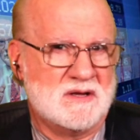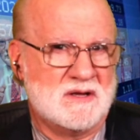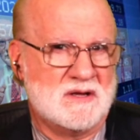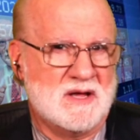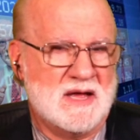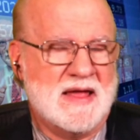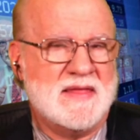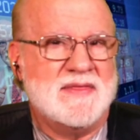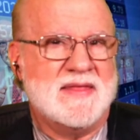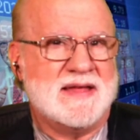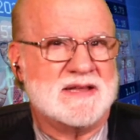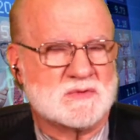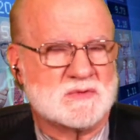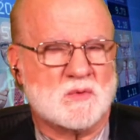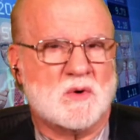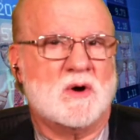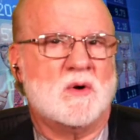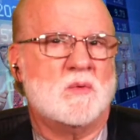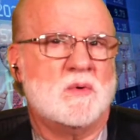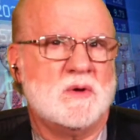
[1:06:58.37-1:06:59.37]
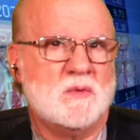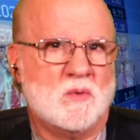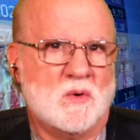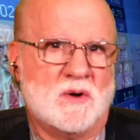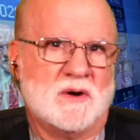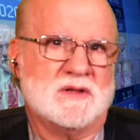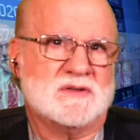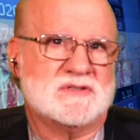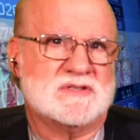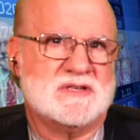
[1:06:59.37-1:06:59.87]
And that's what we
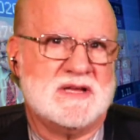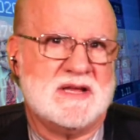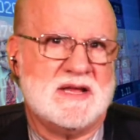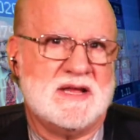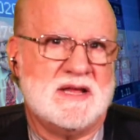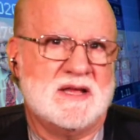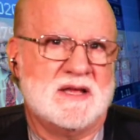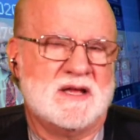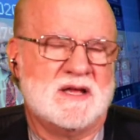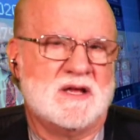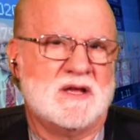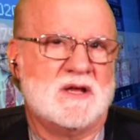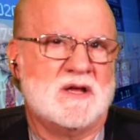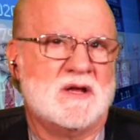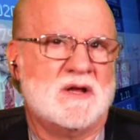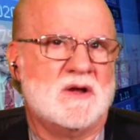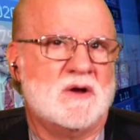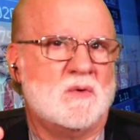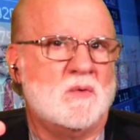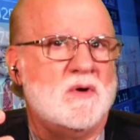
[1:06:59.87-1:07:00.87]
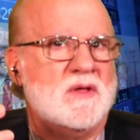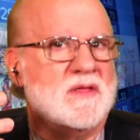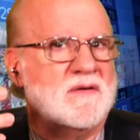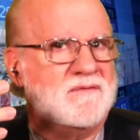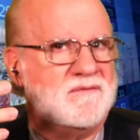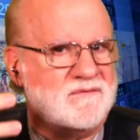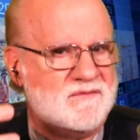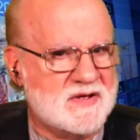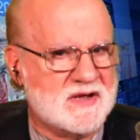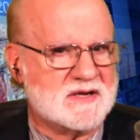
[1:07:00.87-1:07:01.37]
want to see with a
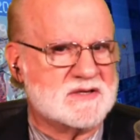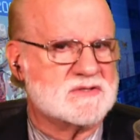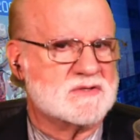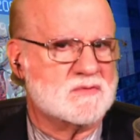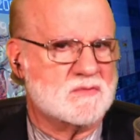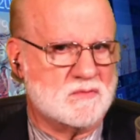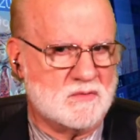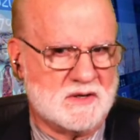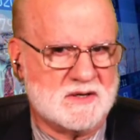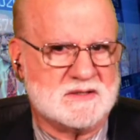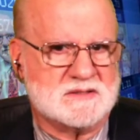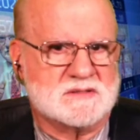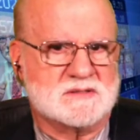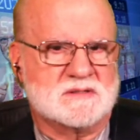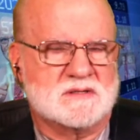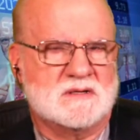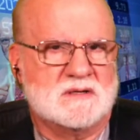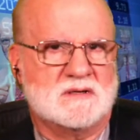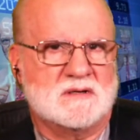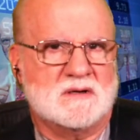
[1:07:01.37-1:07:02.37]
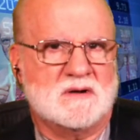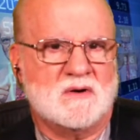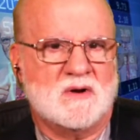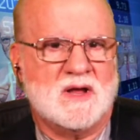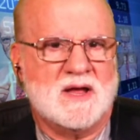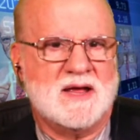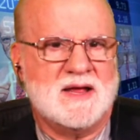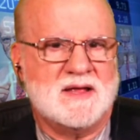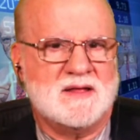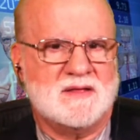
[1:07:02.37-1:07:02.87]
fixed risk.
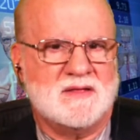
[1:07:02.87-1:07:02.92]
Okay.